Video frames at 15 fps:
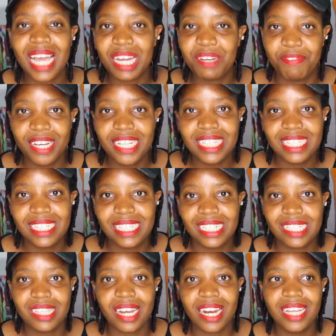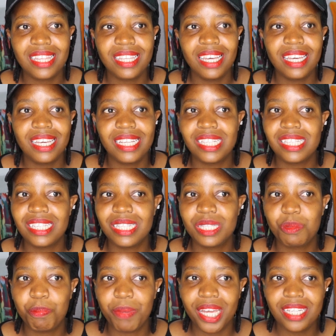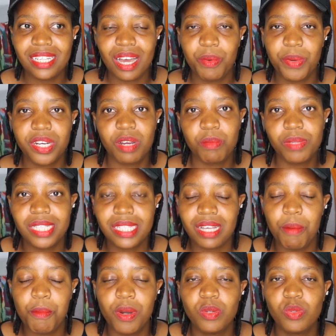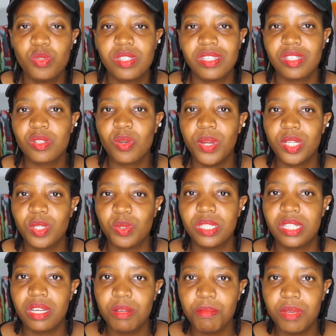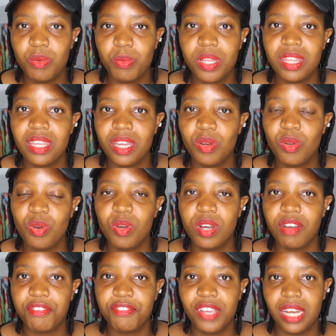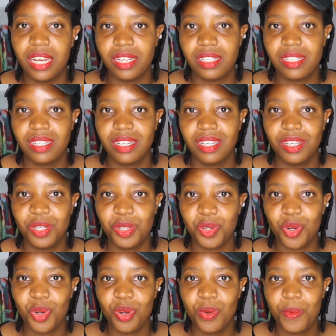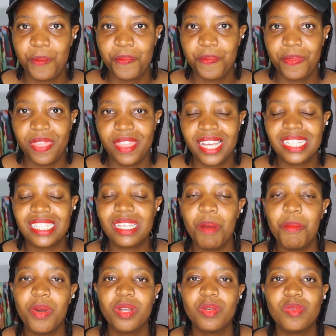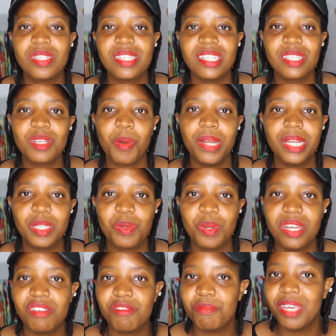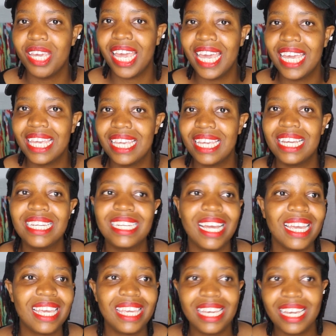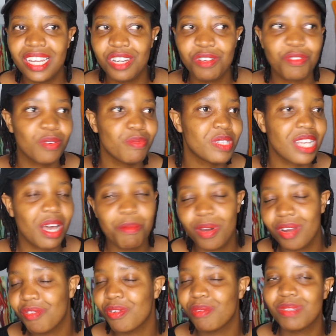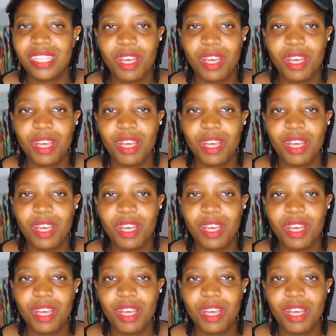advantages that I think it's better when I'm with someone who's just going to tell me when they no longer feel it, you know, than someone who's just going to leave me hanging and I hear it from someone